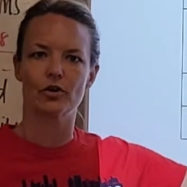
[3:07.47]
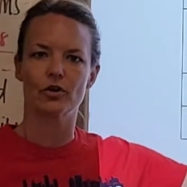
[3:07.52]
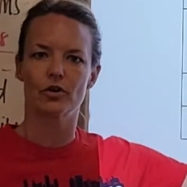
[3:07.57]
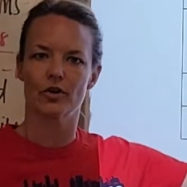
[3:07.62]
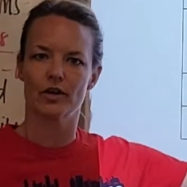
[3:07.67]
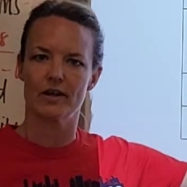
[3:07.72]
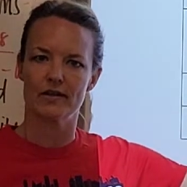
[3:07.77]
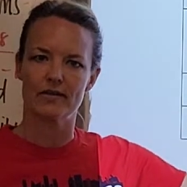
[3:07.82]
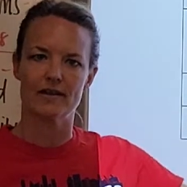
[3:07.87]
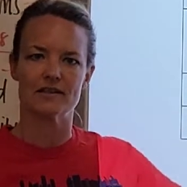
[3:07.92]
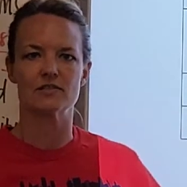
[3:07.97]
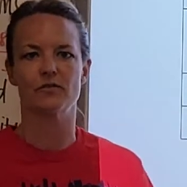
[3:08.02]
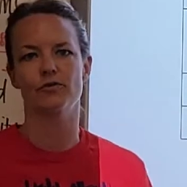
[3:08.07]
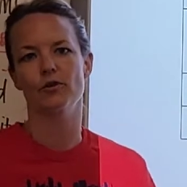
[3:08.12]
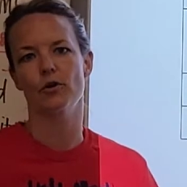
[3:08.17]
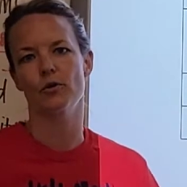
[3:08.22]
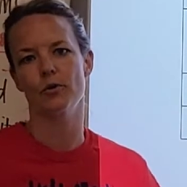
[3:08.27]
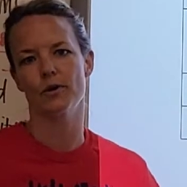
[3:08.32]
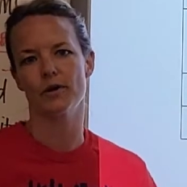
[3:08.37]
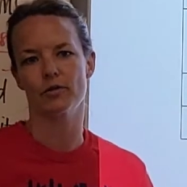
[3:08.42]
current that's
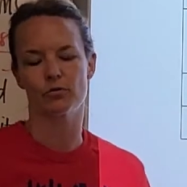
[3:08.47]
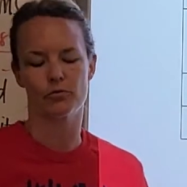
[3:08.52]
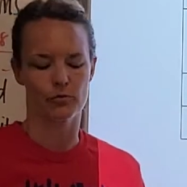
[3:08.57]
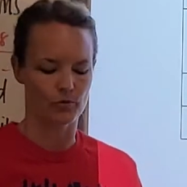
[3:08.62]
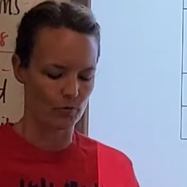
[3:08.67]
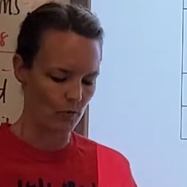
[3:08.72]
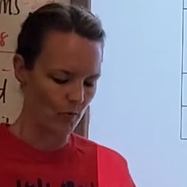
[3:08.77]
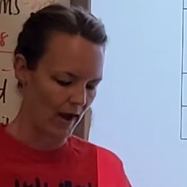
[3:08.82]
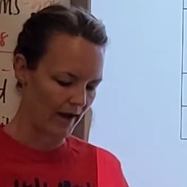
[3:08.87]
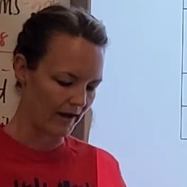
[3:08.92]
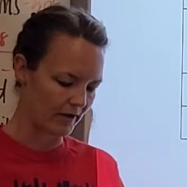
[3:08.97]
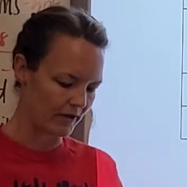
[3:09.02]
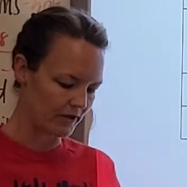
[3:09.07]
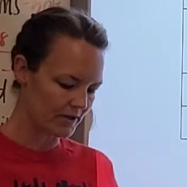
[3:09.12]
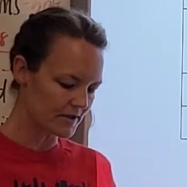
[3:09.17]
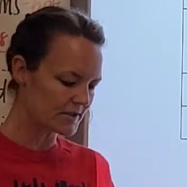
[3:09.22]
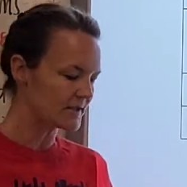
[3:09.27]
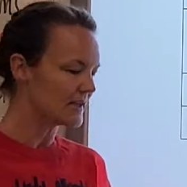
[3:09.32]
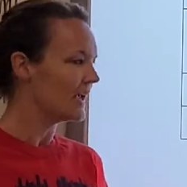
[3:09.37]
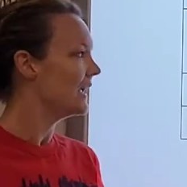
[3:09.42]
flowing through the
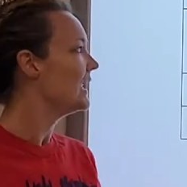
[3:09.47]
wires.